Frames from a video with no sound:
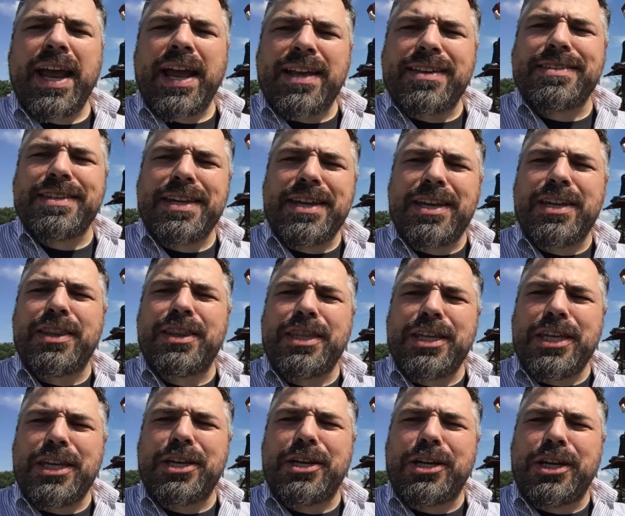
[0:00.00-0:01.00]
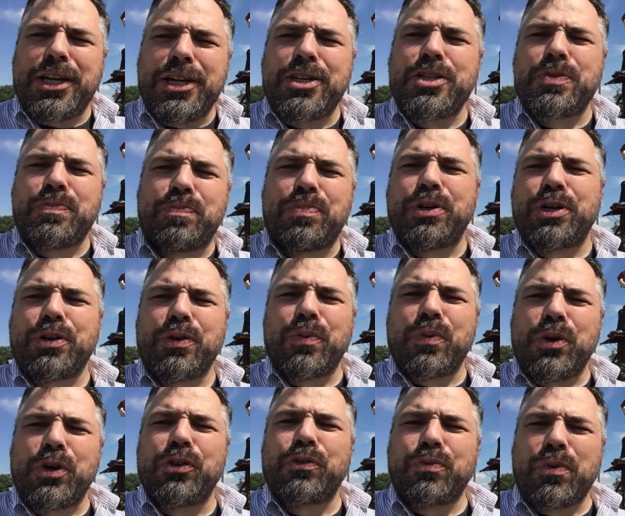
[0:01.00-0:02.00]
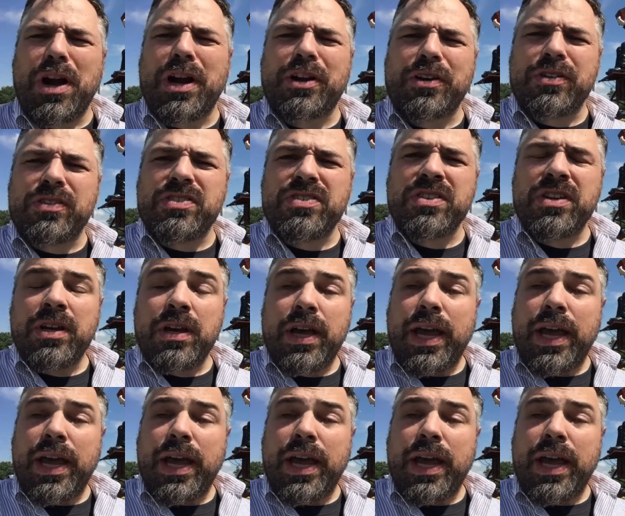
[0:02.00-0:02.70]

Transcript: as in the Guinness Book of World Records,